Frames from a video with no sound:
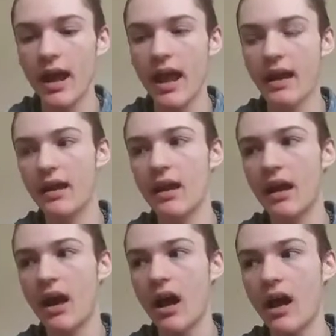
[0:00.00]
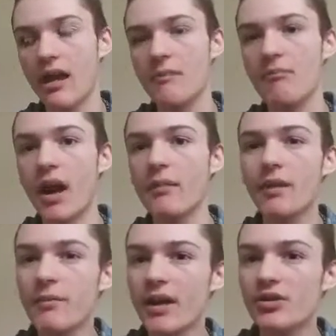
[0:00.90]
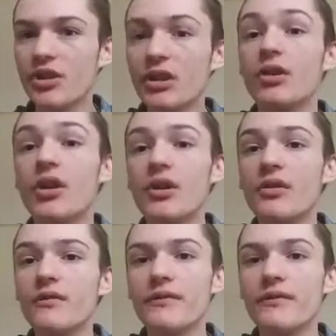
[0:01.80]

And it might be pinching a nerve.